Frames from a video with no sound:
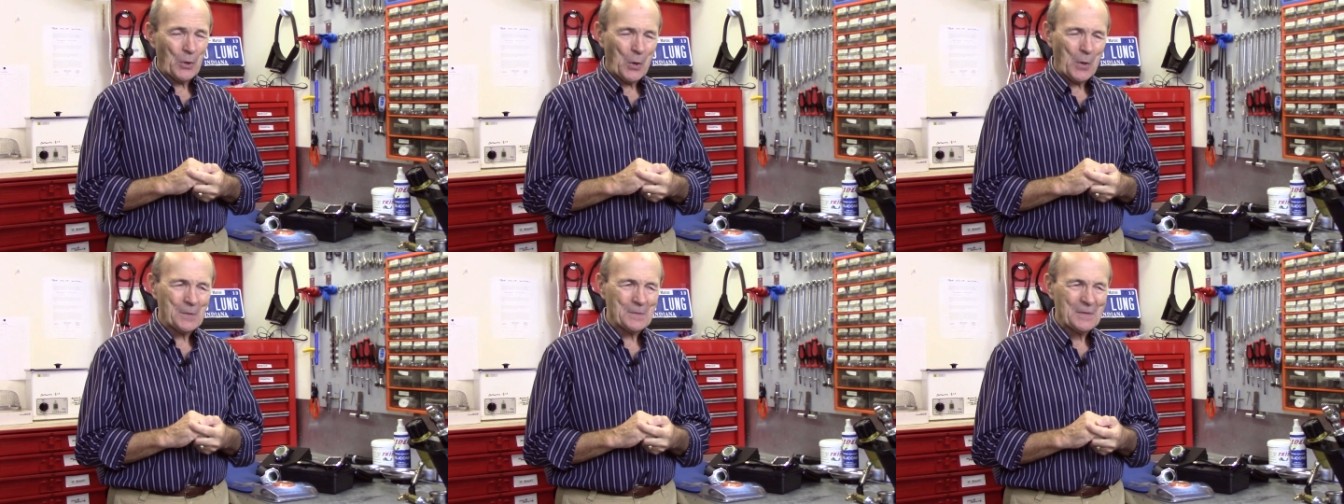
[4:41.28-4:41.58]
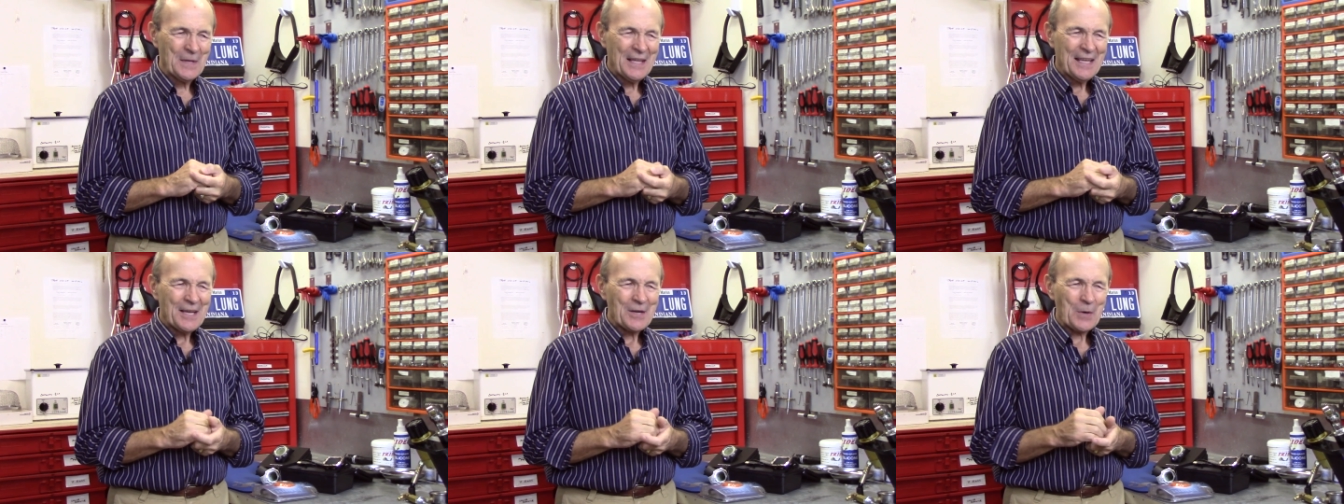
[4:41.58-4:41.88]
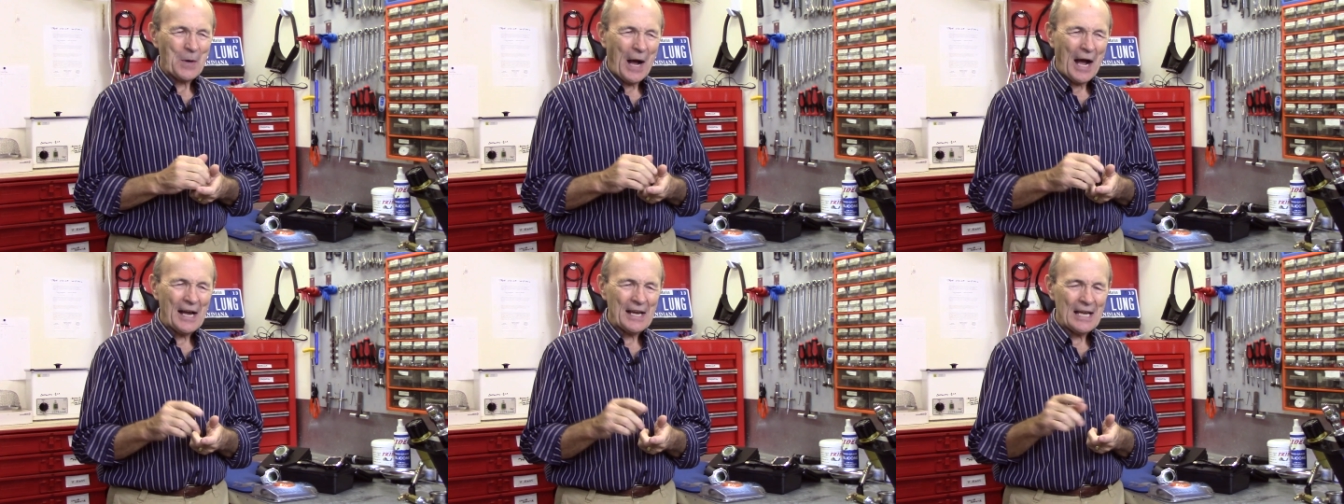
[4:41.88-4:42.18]
You know,
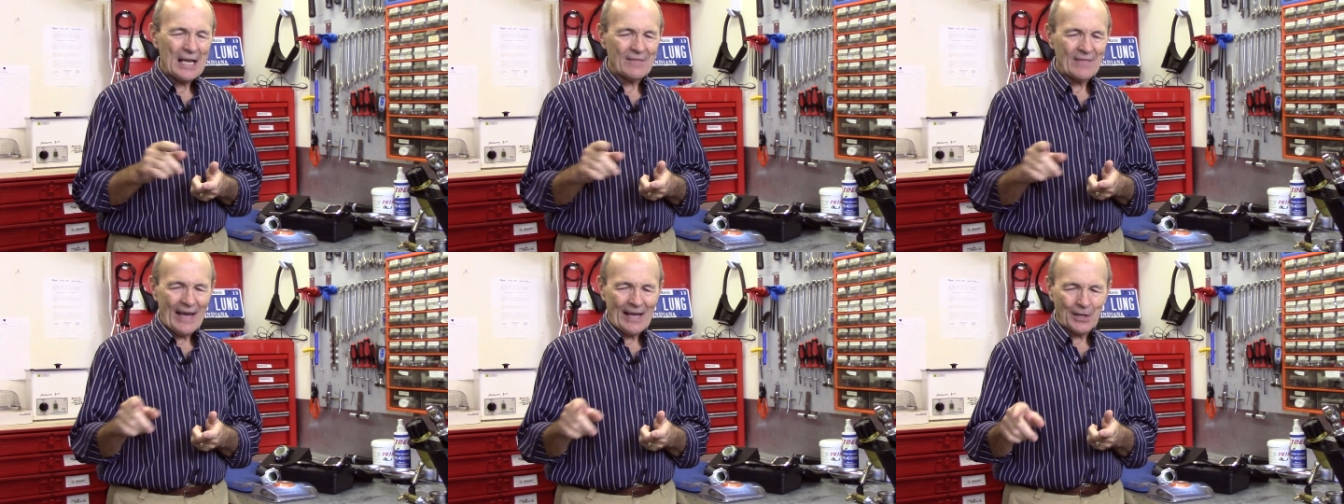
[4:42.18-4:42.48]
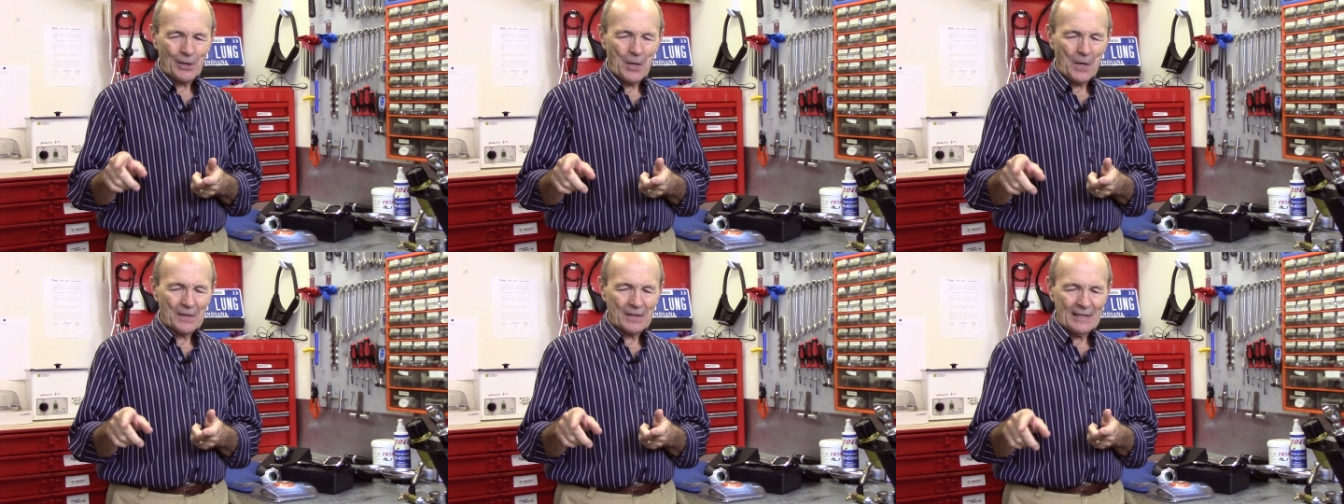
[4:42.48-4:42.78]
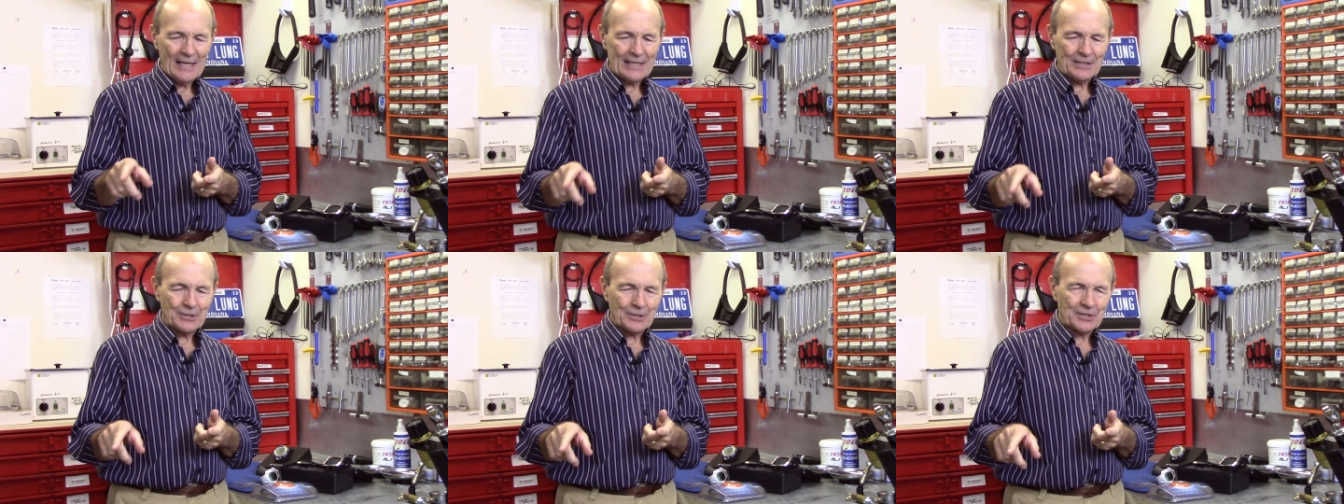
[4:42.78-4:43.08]
I have analog
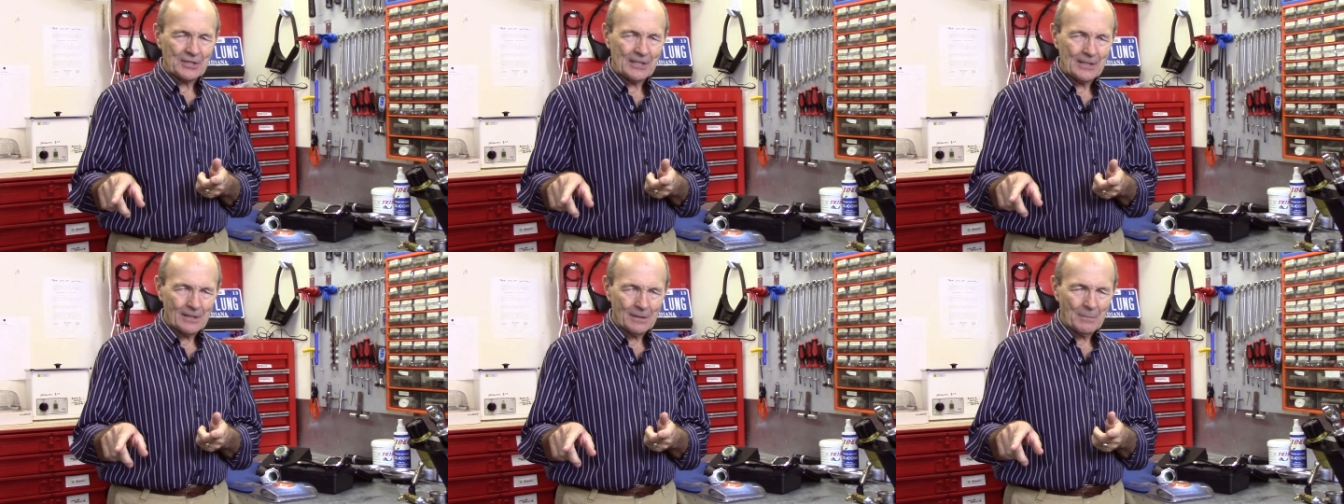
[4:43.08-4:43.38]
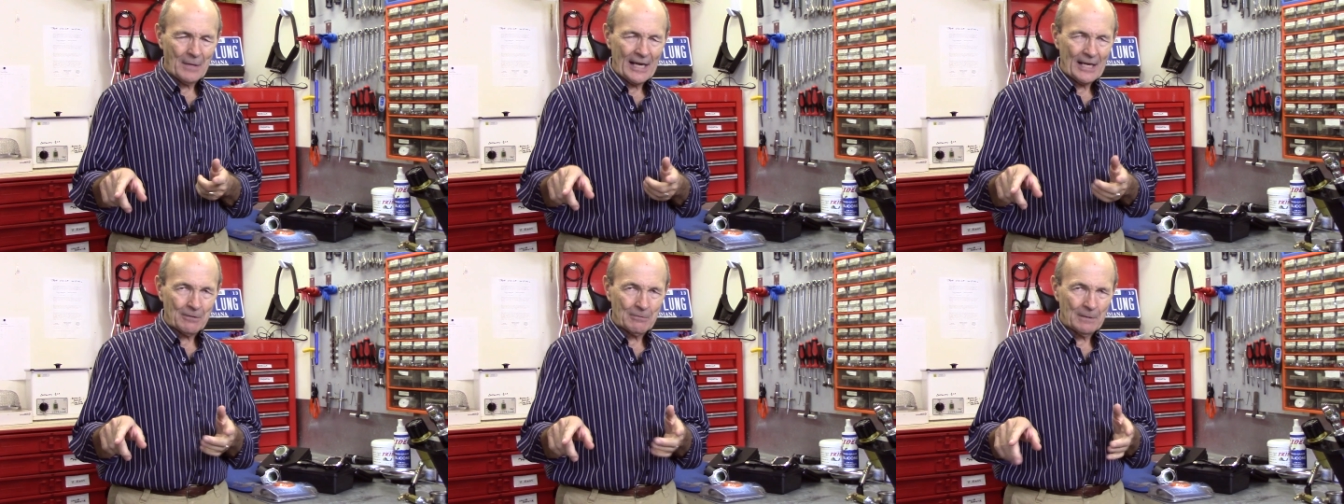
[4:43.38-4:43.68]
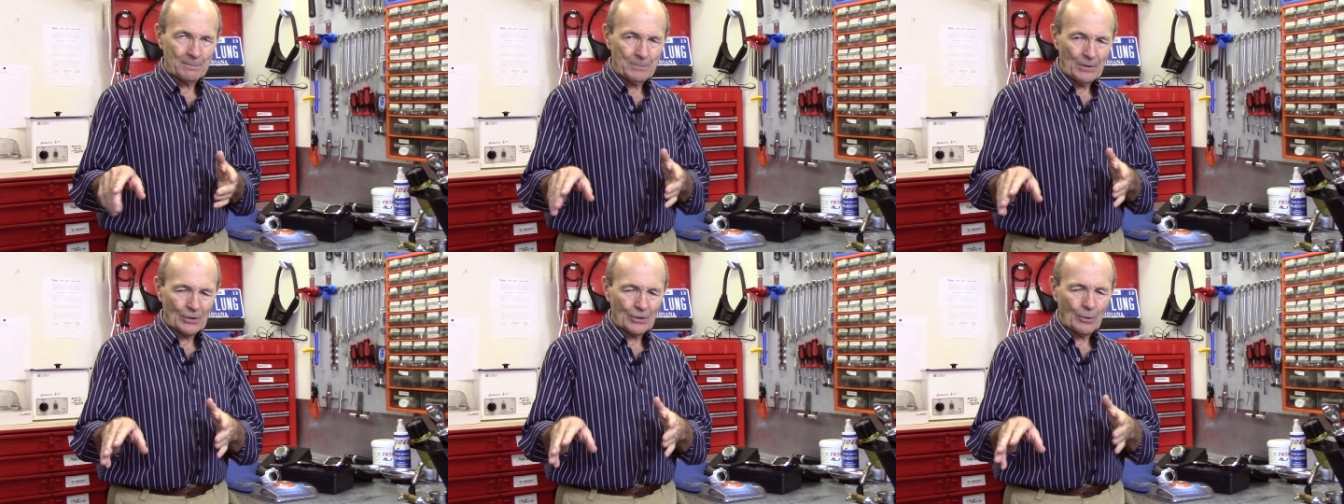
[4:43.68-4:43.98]
gauges here in my
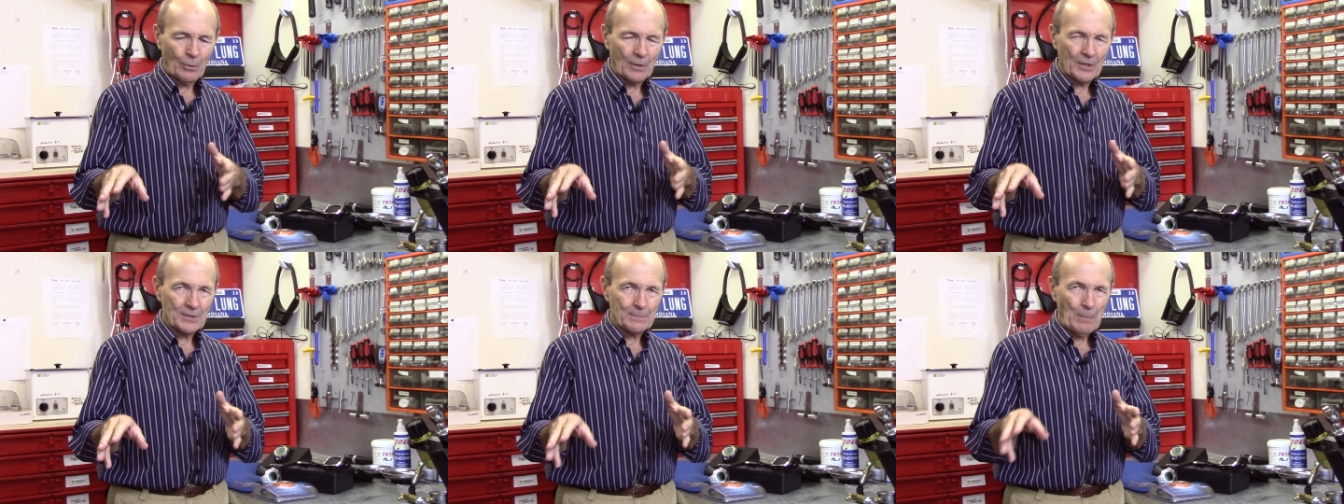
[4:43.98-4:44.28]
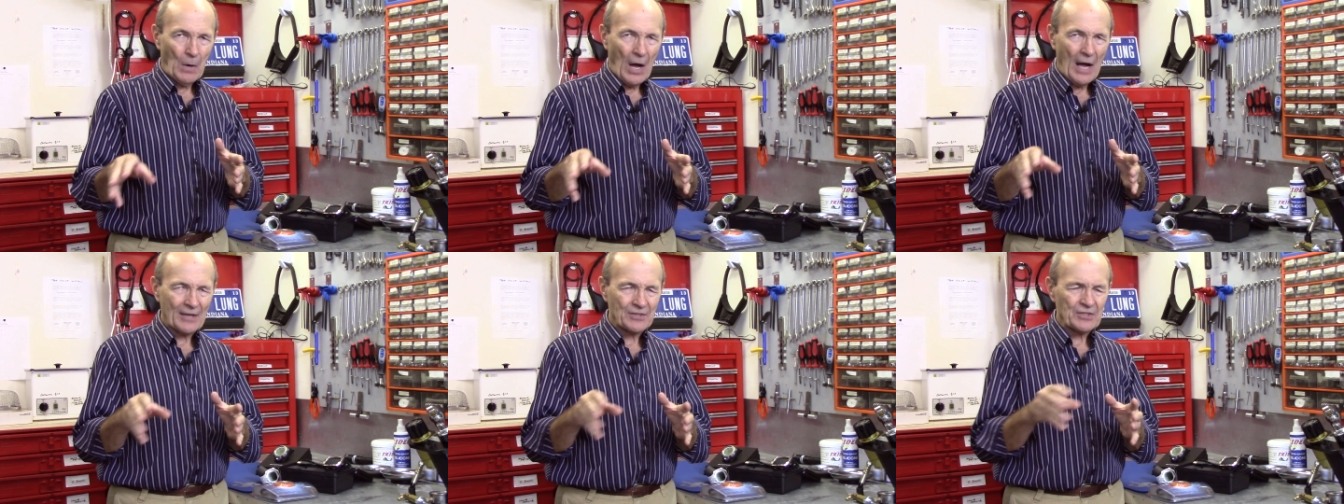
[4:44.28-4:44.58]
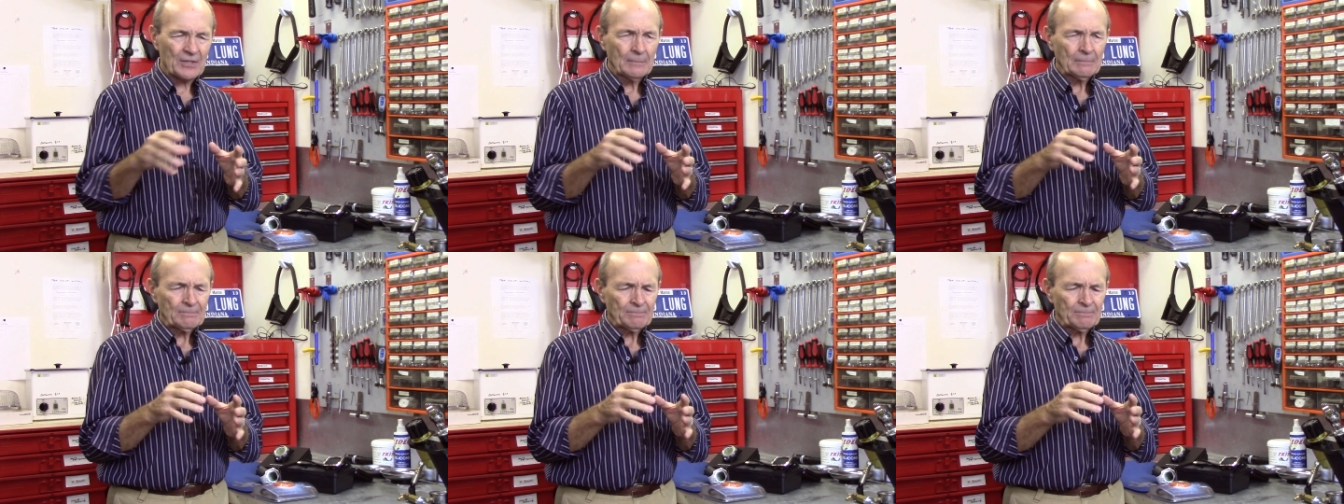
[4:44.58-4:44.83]
equipment course box